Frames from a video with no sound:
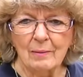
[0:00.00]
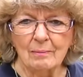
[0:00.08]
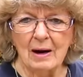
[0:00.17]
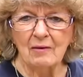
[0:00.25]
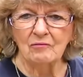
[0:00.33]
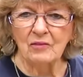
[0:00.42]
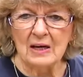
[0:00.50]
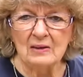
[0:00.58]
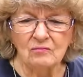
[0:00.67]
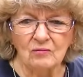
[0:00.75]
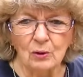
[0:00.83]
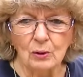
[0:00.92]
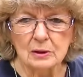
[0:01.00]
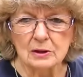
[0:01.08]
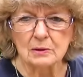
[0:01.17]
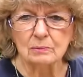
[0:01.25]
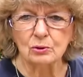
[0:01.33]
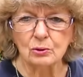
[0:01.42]
my faithful
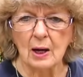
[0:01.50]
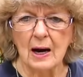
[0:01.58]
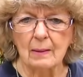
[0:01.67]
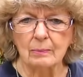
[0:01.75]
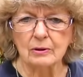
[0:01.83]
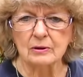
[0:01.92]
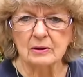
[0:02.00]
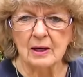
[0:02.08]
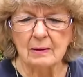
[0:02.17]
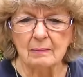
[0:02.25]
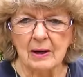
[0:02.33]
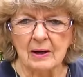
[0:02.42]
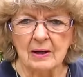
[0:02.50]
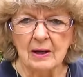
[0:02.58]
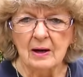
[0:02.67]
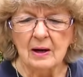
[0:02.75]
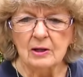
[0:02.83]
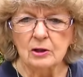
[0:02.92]
subscribers and my
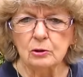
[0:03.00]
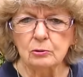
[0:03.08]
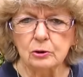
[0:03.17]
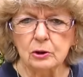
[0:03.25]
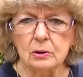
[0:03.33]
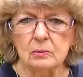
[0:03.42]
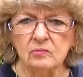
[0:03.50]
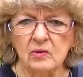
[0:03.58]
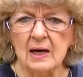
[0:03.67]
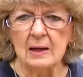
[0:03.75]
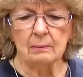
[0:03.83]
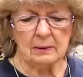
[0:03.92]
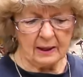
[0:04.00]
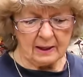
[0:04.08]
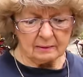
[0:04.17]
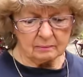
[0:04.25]
YouTube family.